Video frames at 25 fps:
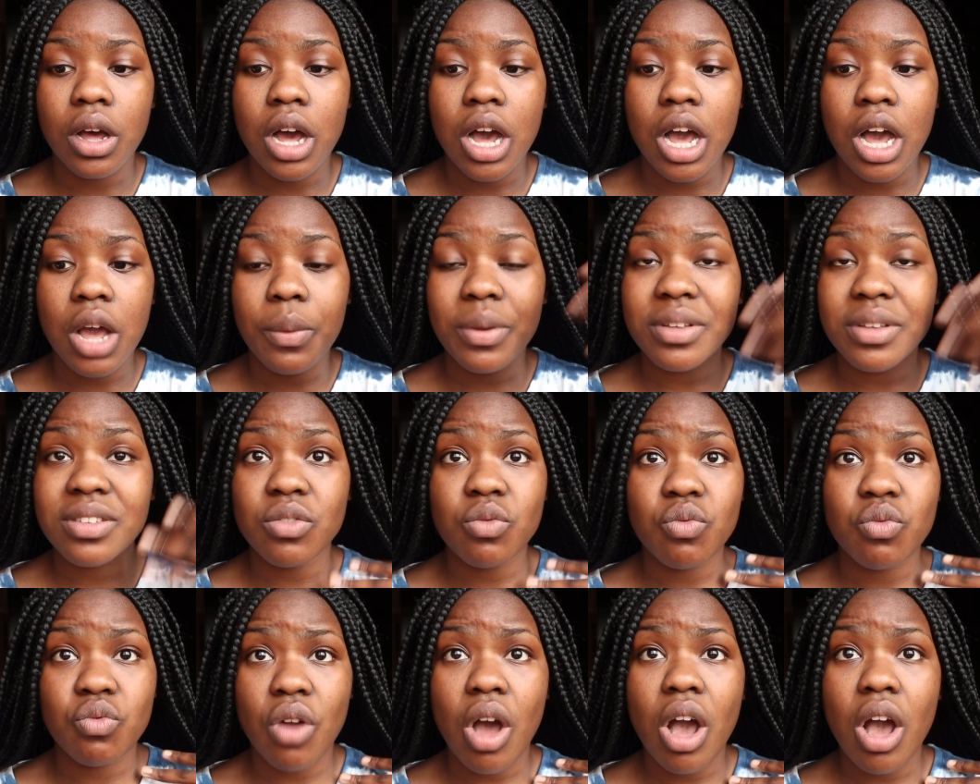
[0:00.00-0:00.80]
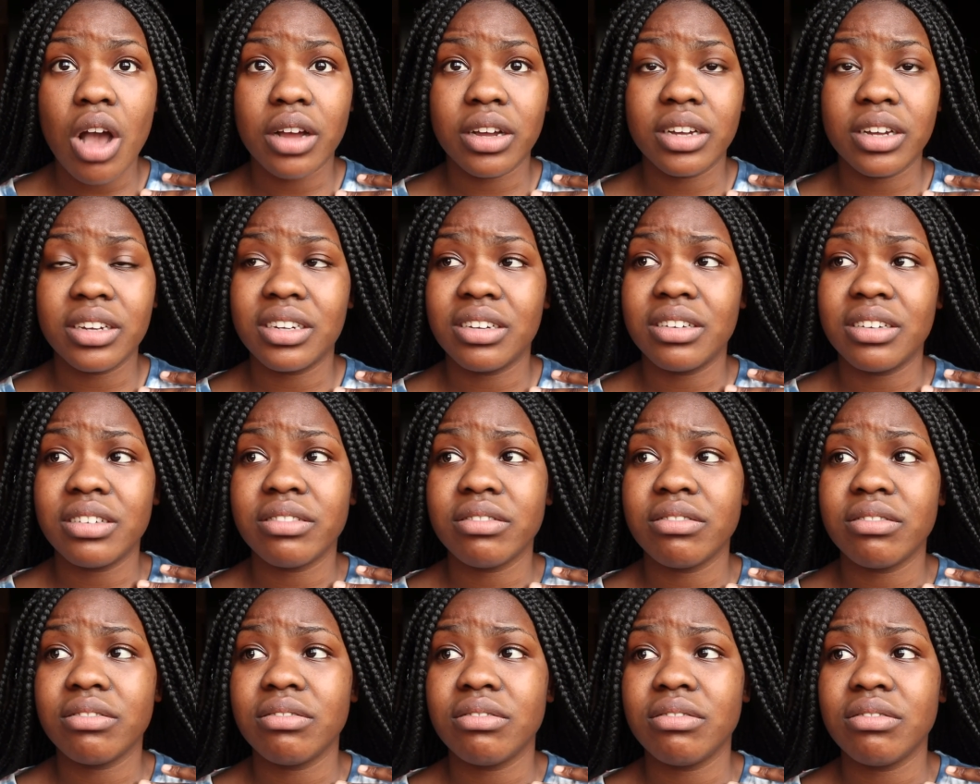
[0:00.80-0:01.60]
I wasn't wrong.
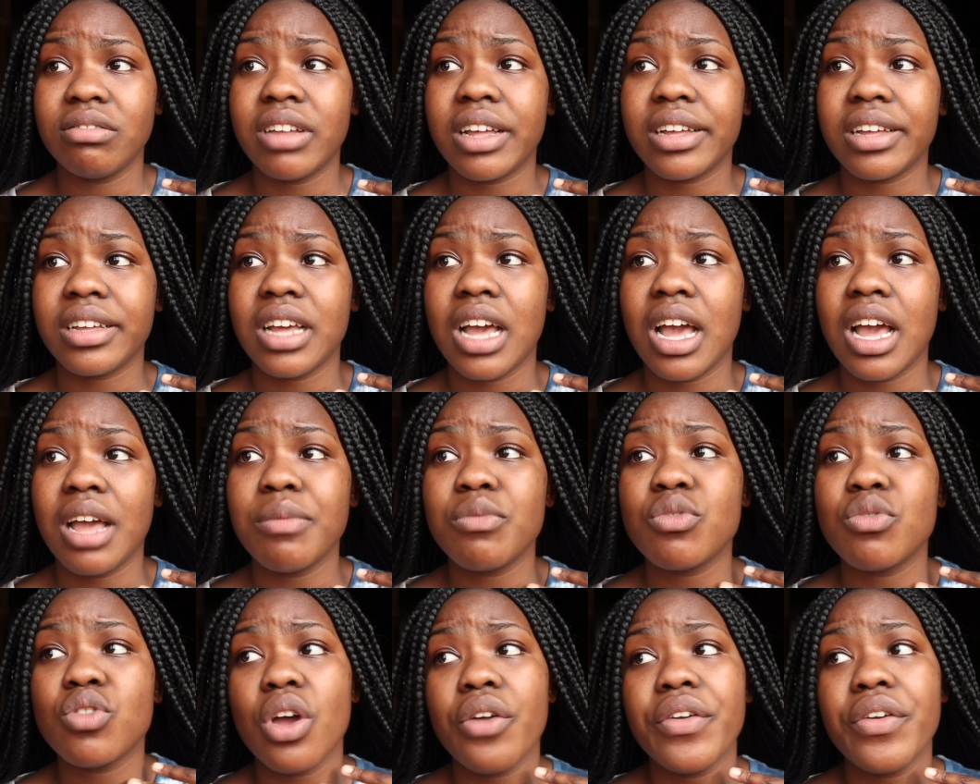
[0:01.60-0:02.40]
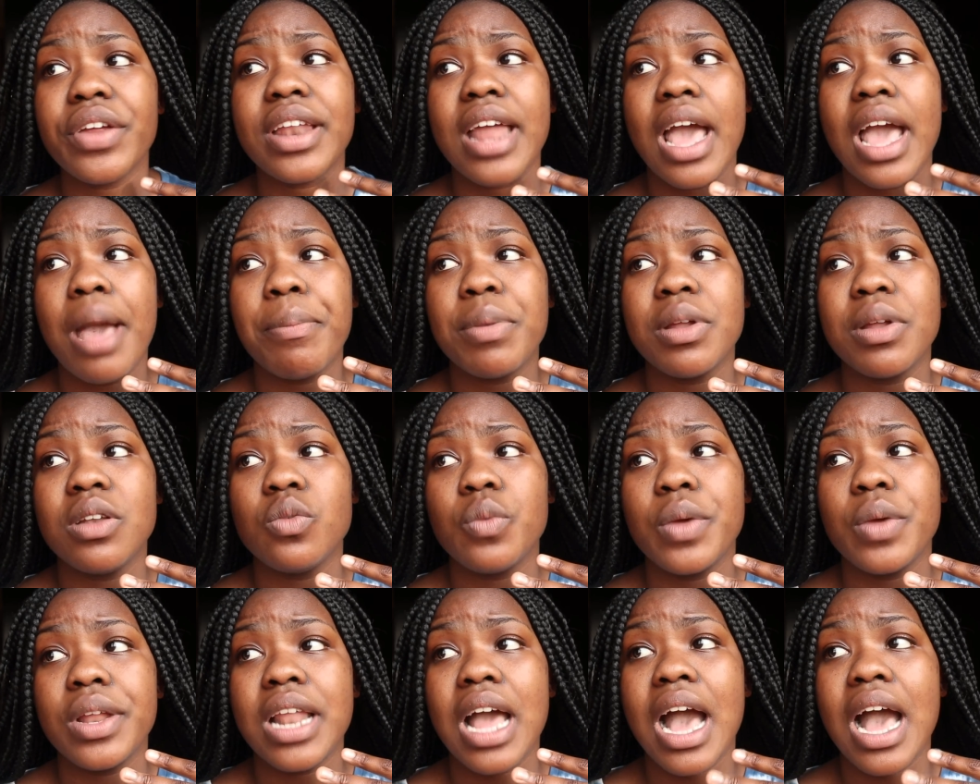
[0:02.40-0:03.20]
Like, I'm sorry it happened
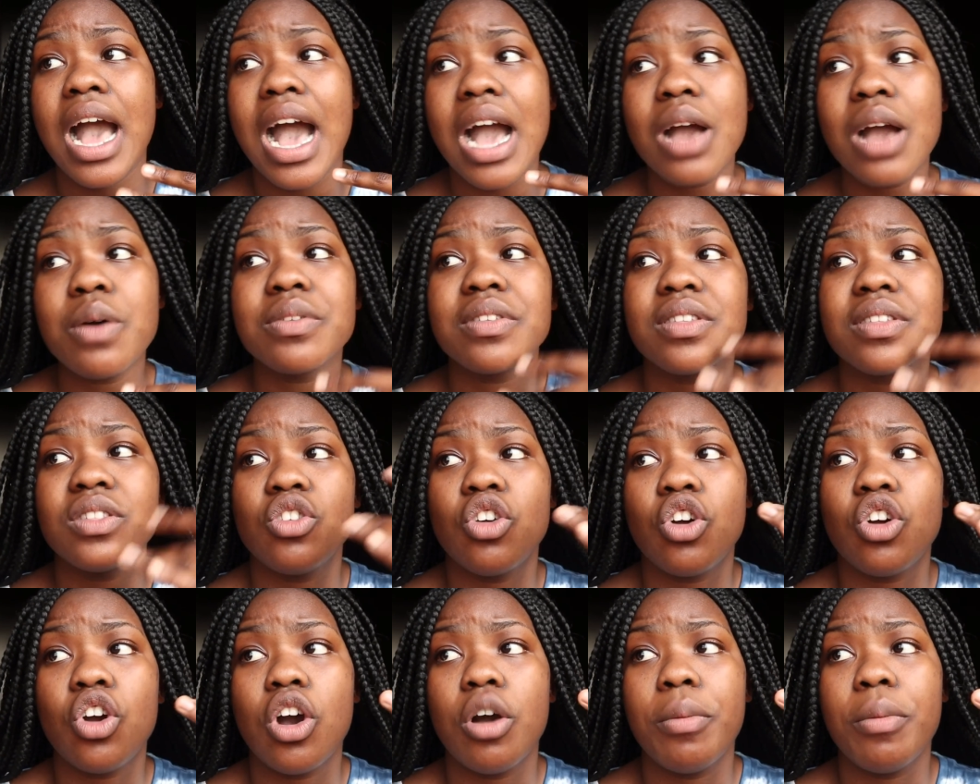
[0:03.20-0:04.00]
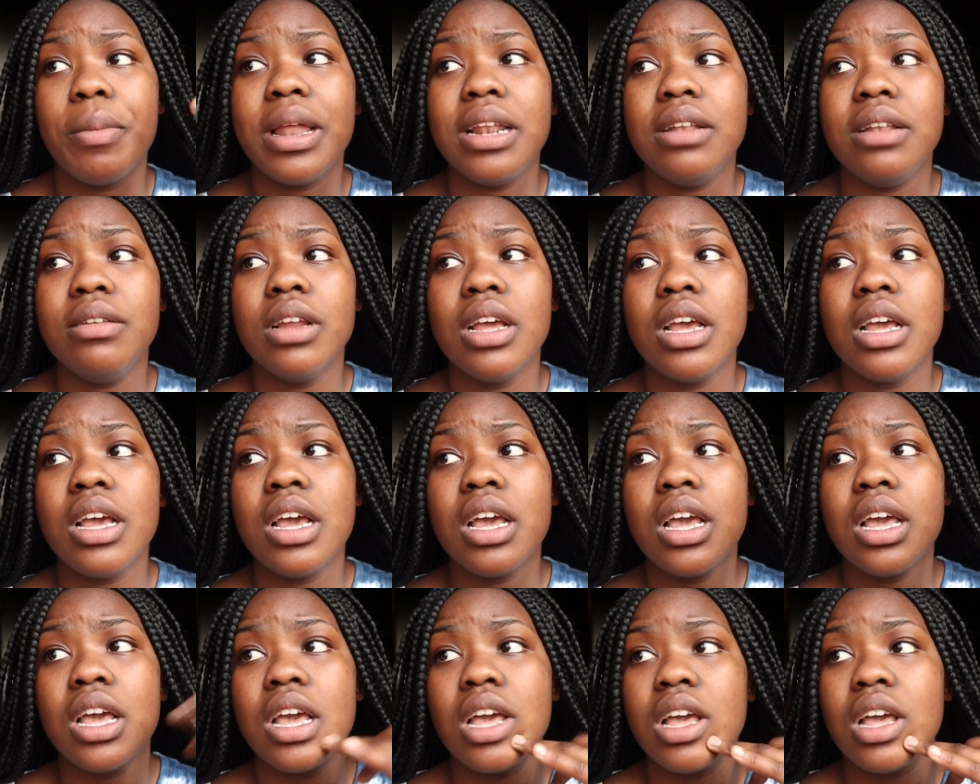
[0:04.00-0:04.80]
when I was in your car, but
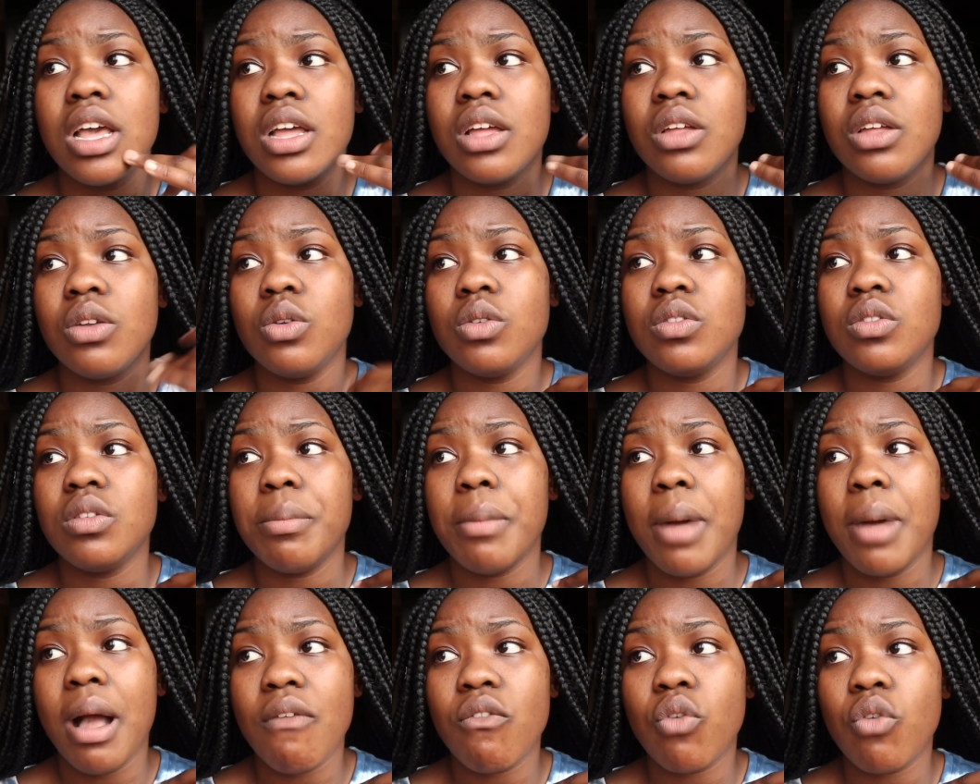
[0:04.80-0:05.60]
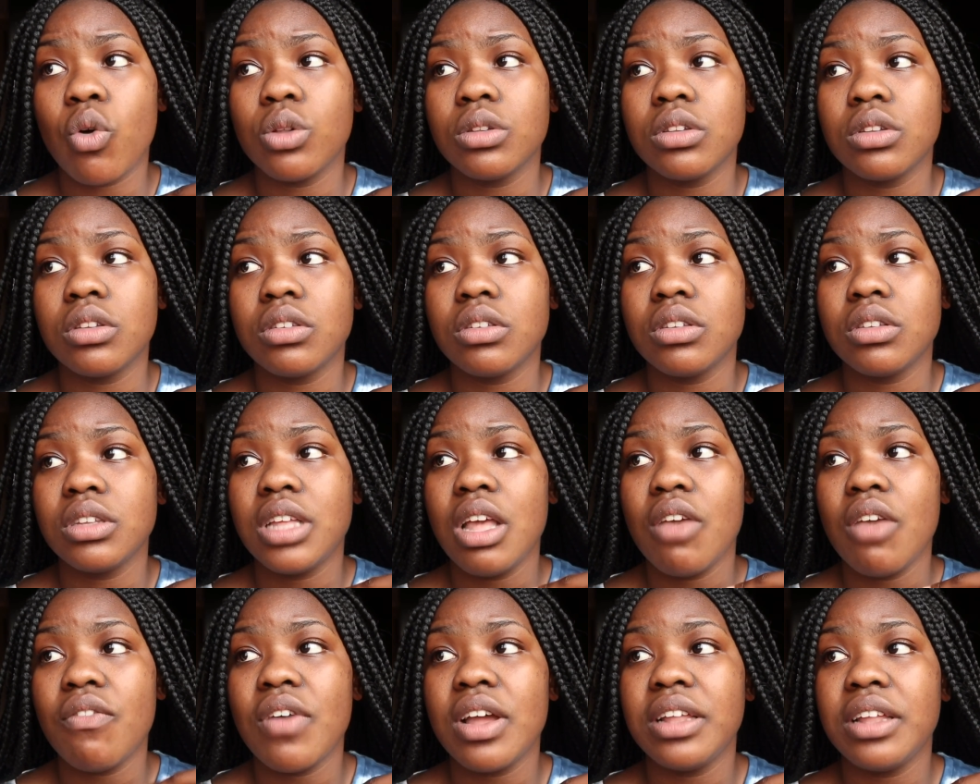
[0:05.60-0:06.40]
it wasn't my fault.
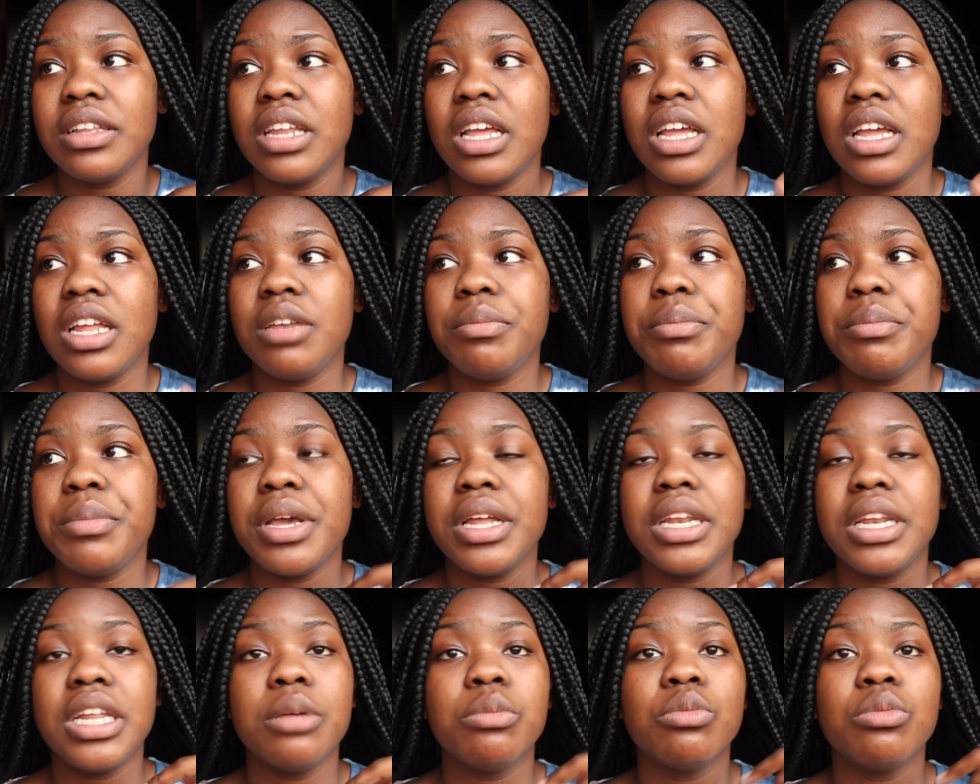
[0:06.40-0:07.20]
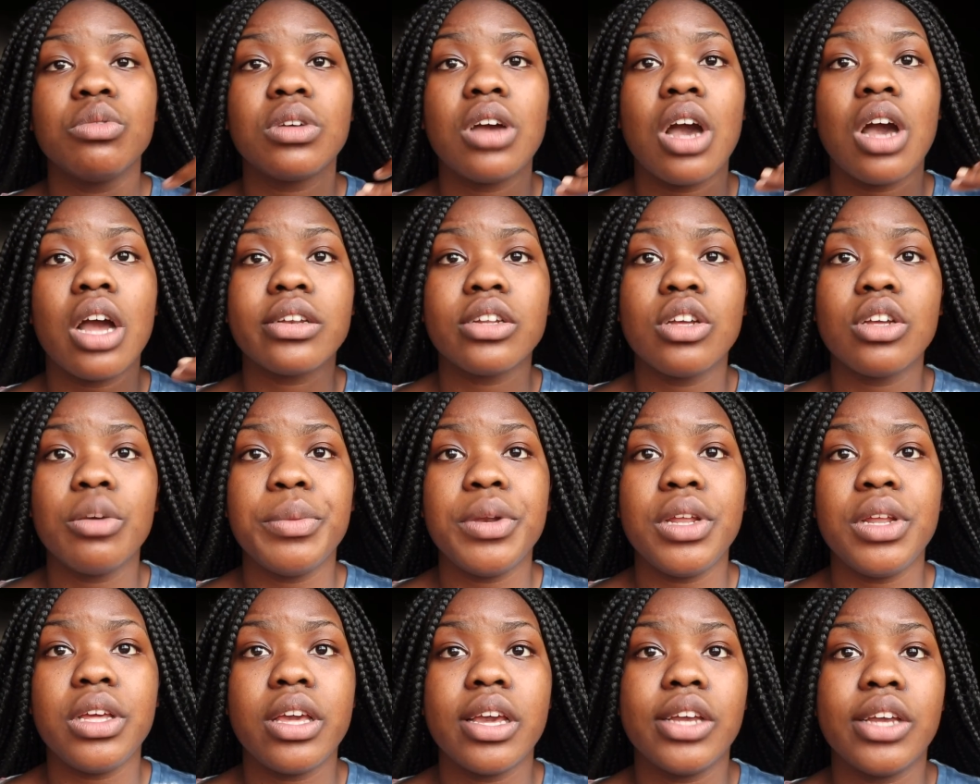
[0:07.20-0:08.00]
Okay, fine then. Me and him cut
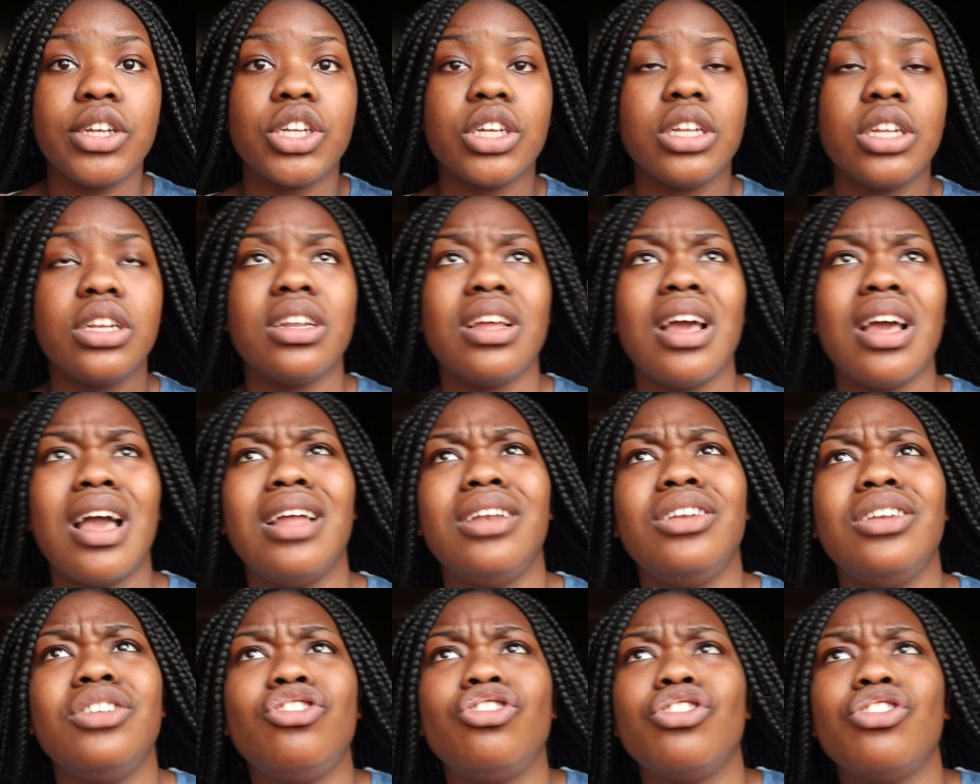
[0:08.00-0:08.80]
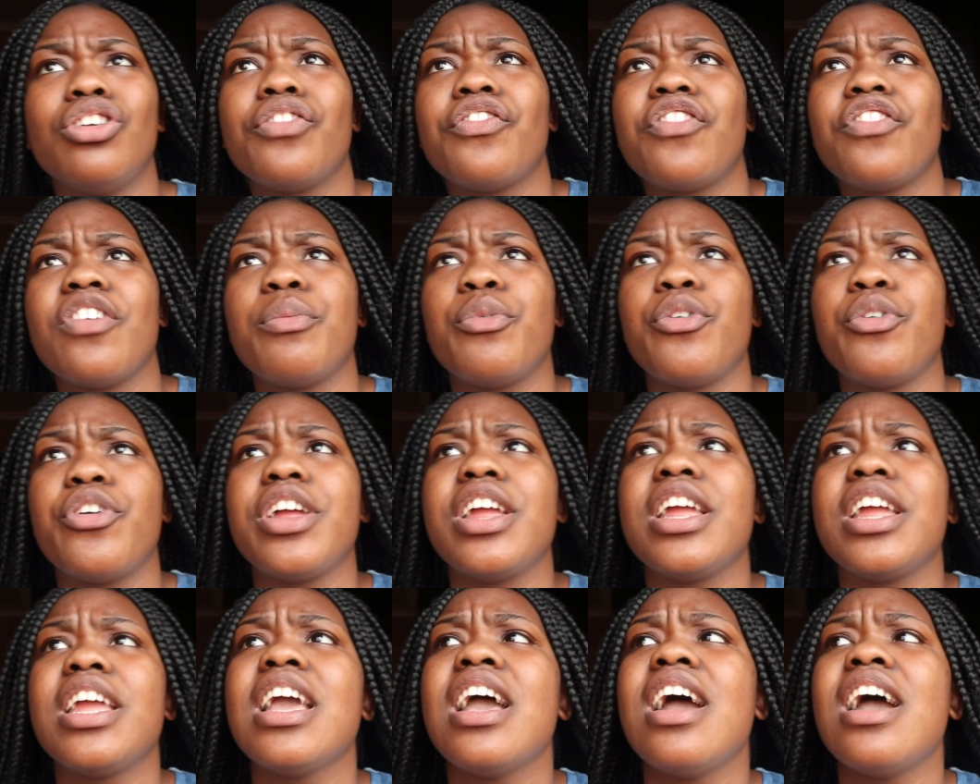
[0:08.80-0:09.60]
communication, and during
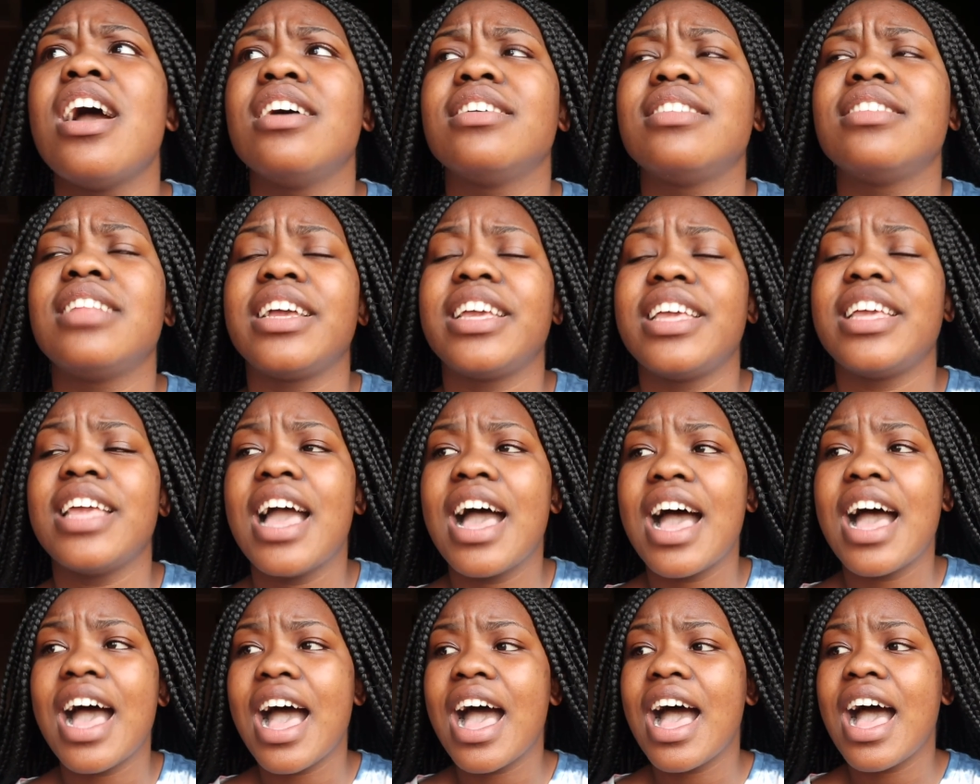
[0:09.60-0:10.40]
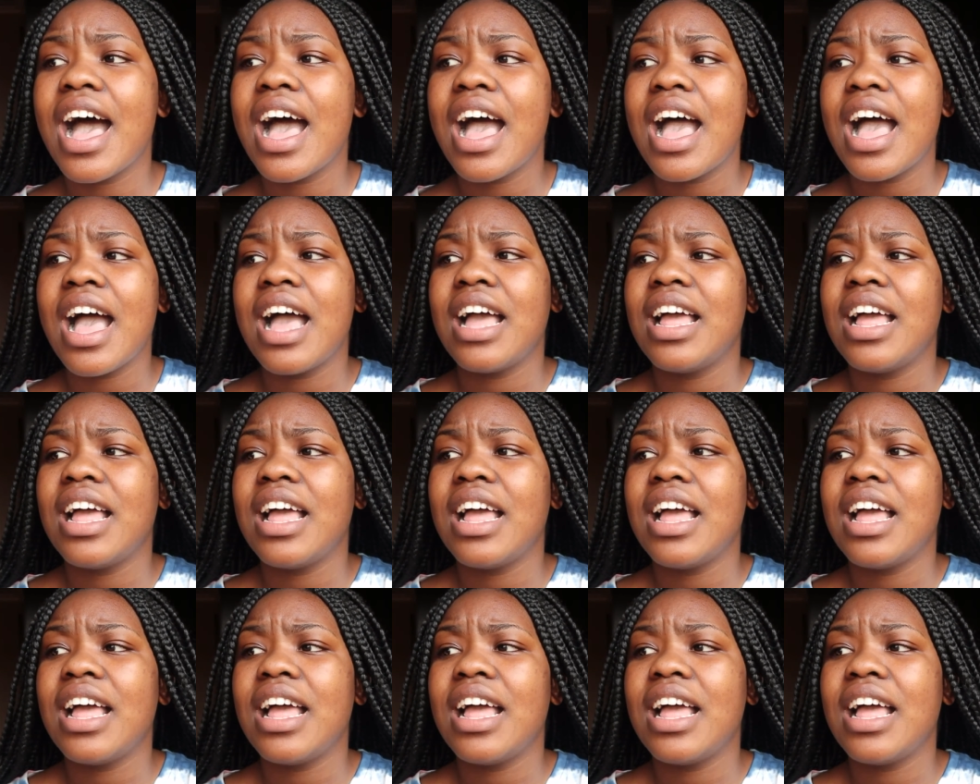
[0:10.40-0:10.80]
February, I was like, yeah,